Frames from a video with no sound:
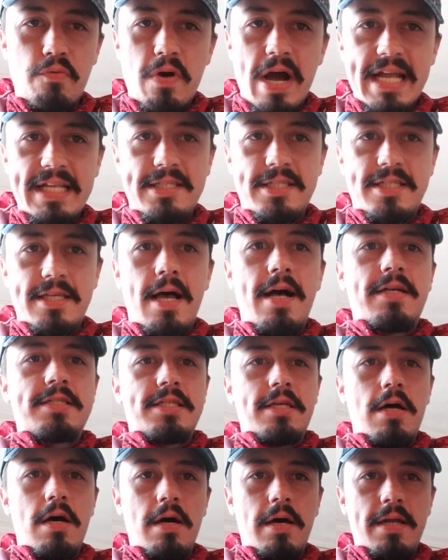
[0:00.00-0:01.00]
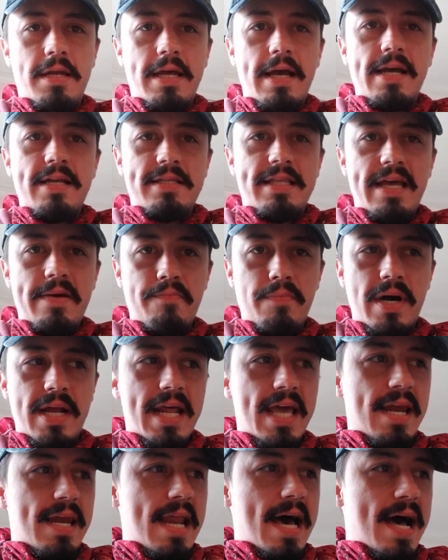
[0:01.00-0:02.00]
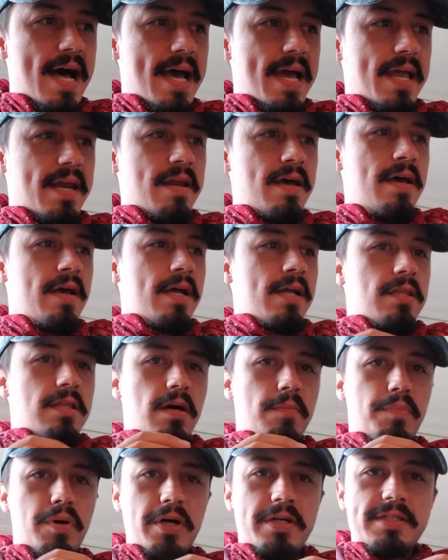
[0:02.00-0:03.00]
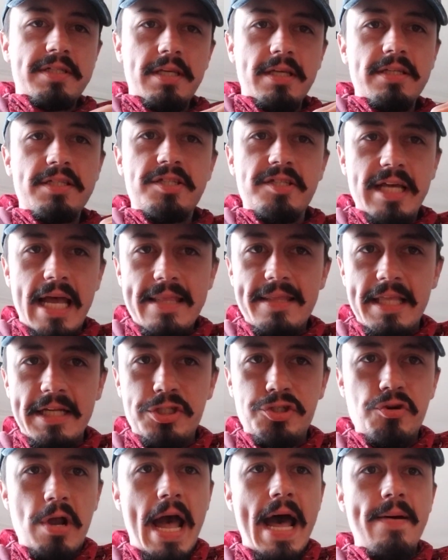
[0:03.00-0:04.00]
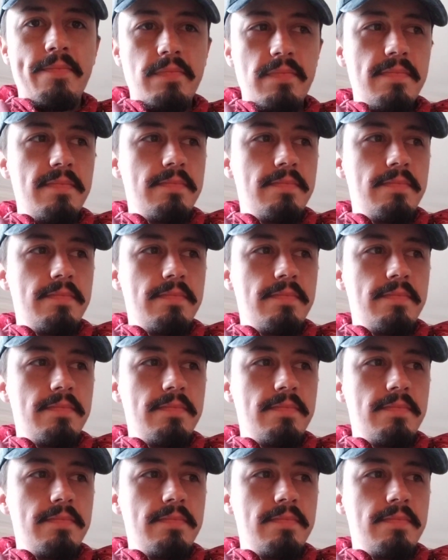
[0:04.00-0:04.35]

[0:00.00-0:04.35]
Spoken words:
White Sox on the money line. The books set the trap.